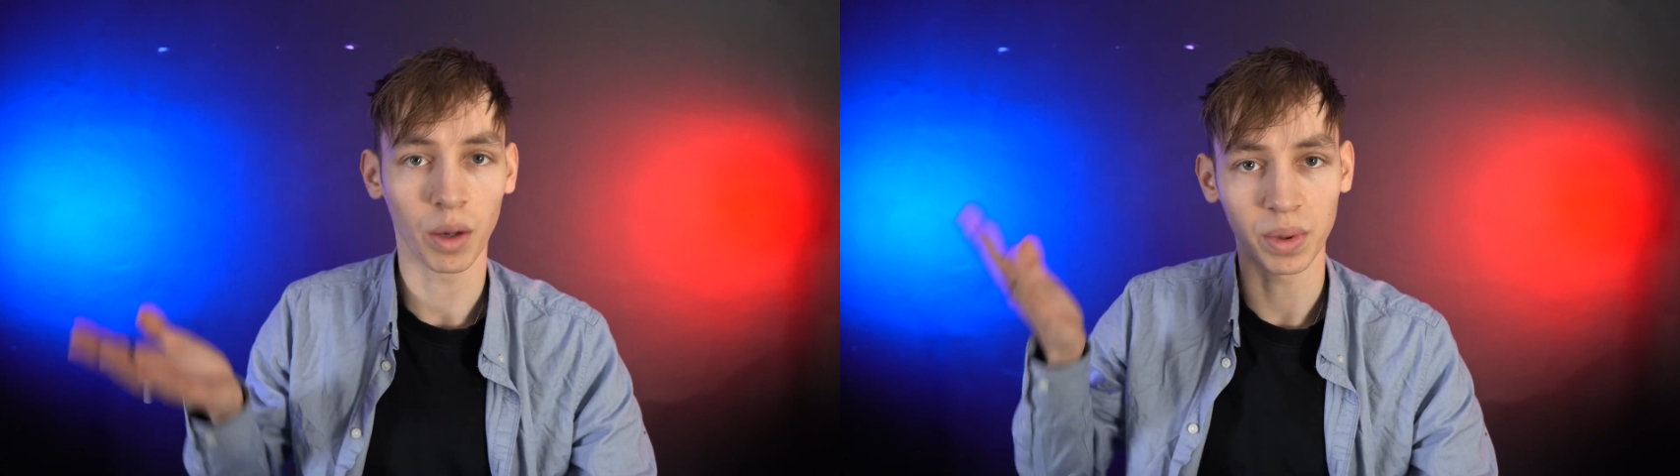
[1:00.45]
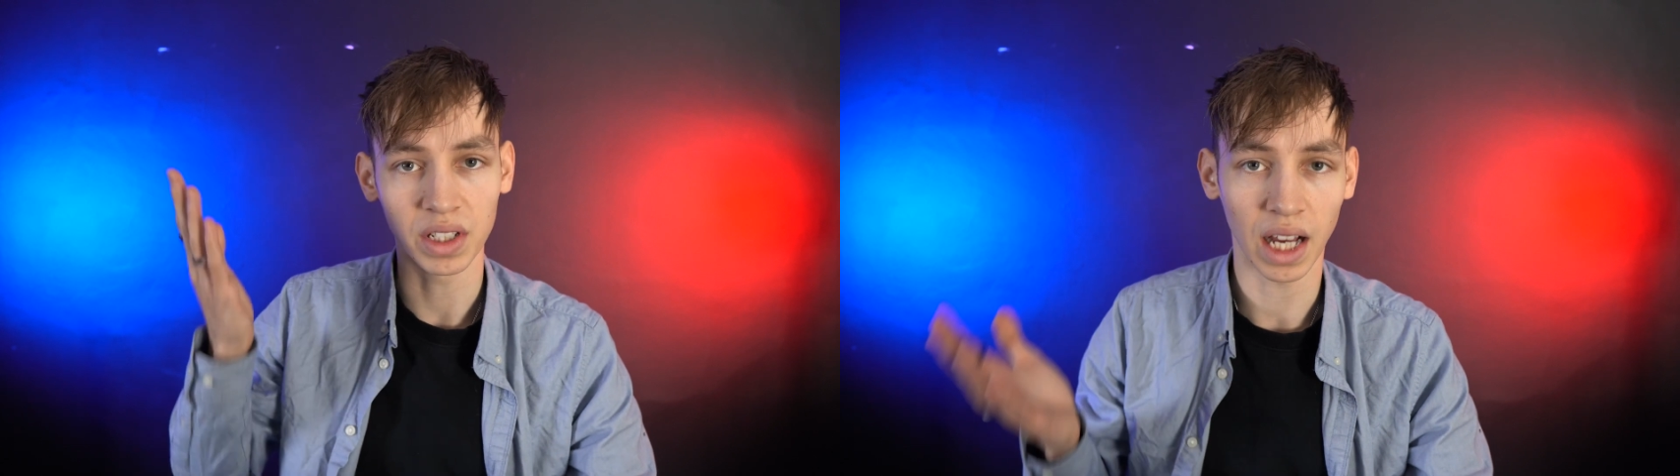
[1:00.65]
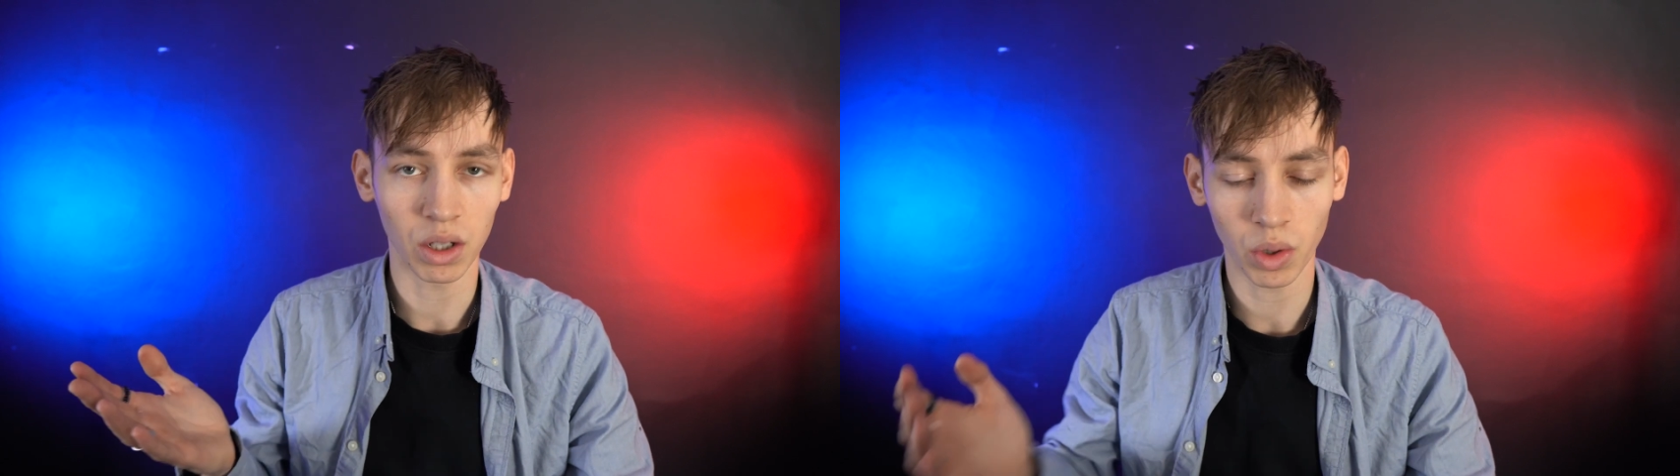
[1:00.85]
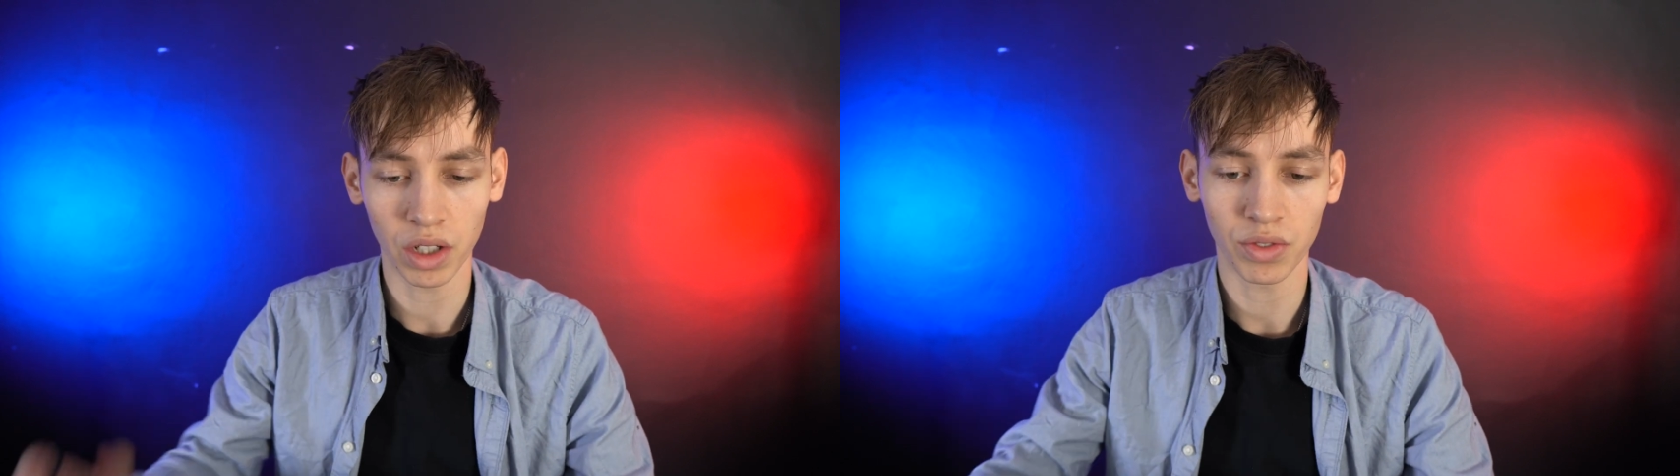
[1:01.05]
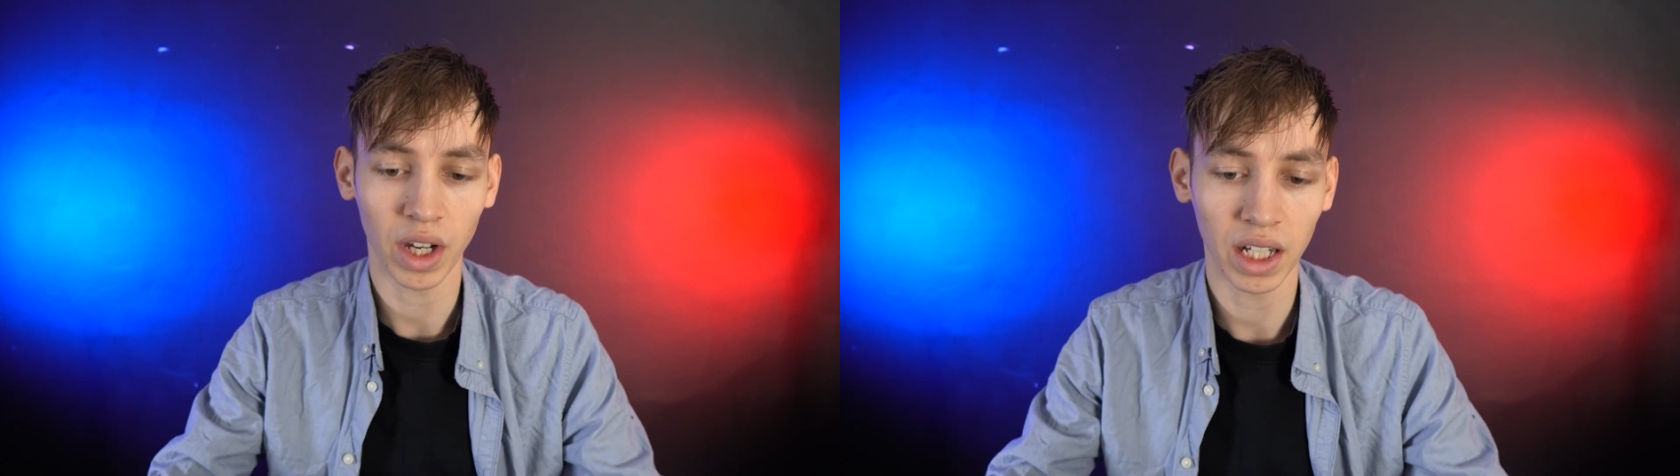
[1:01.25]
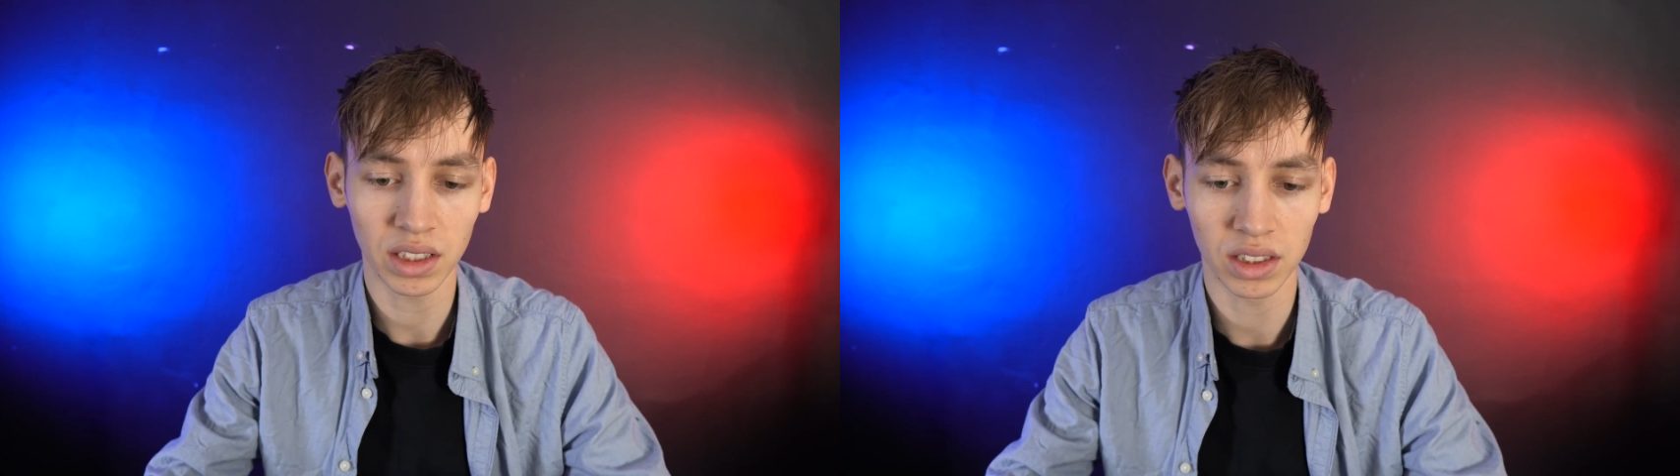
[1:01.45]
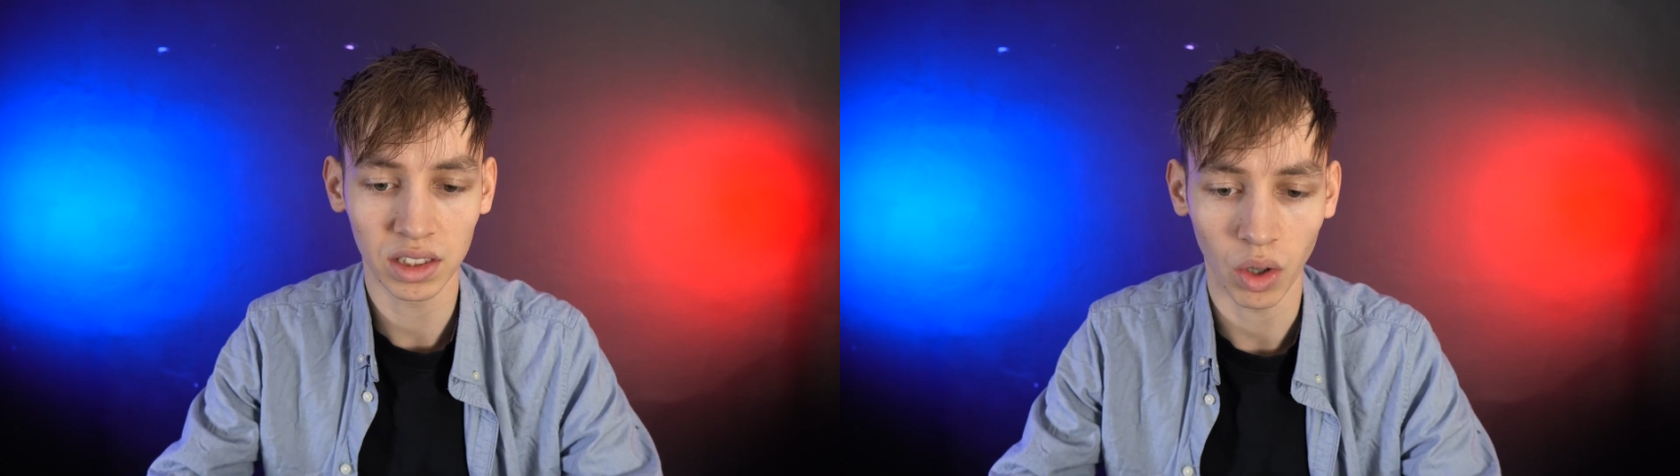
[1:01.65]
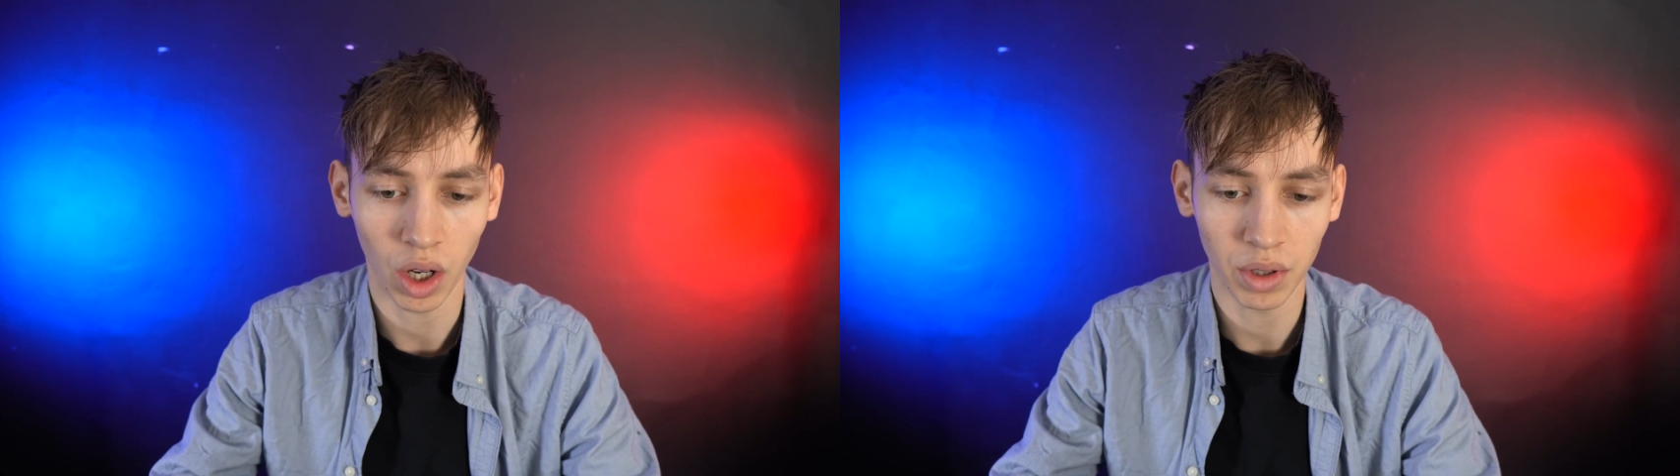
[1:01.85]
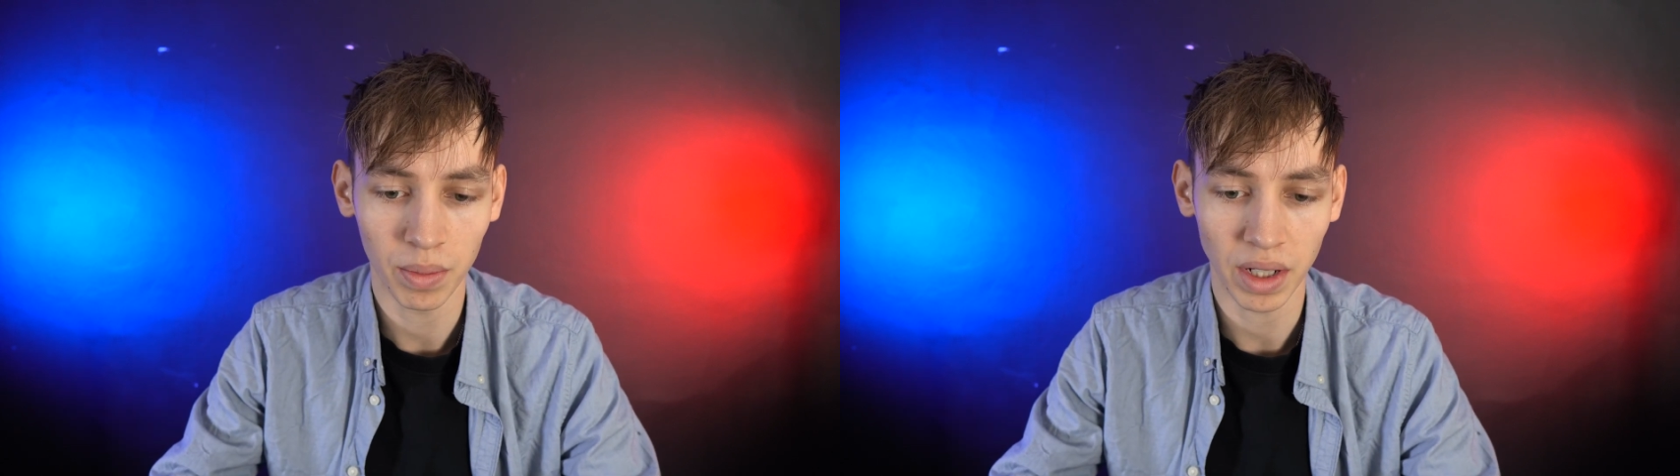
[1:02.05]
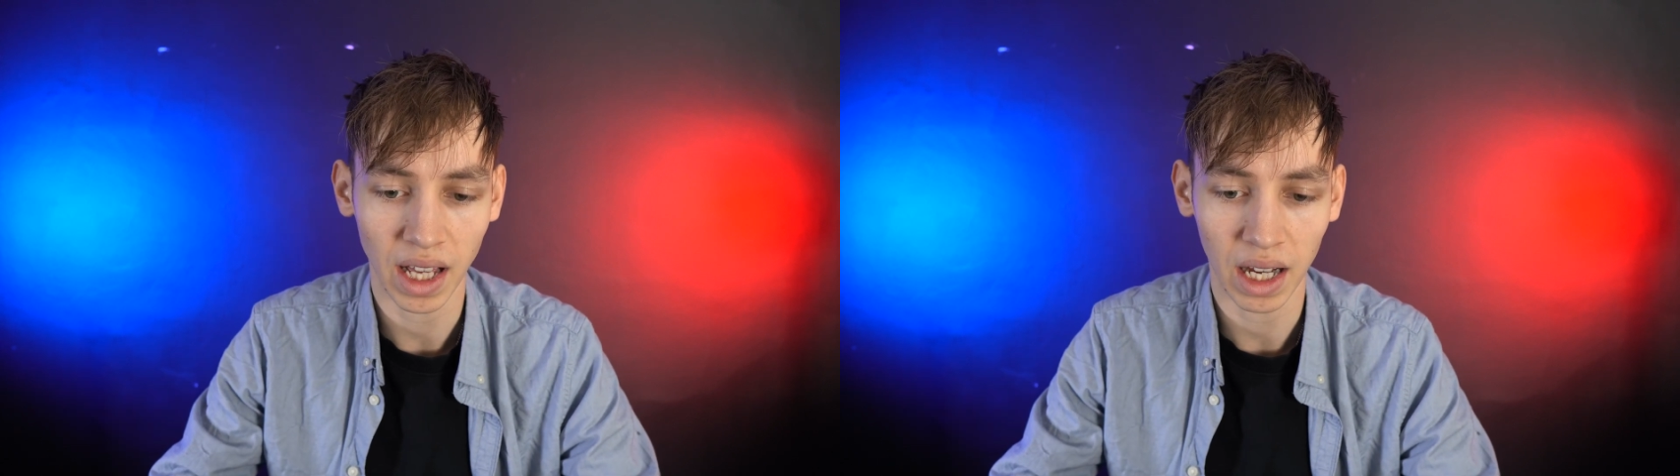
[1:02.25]
up and down quite fast. So I'm
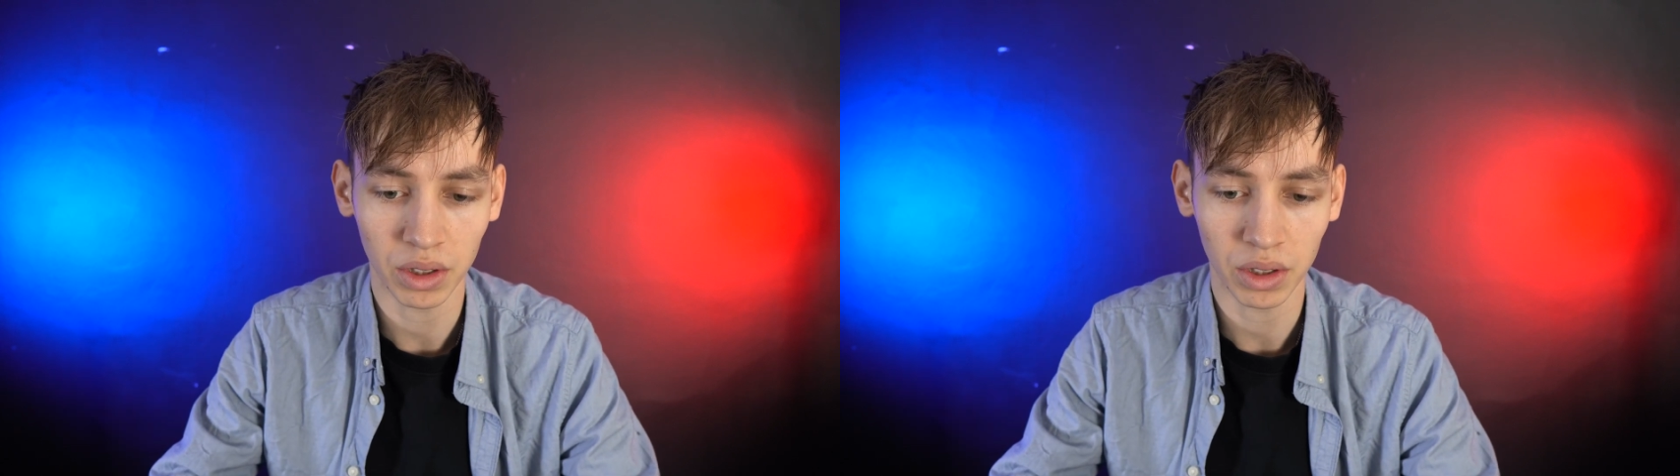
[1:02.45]
gonna make the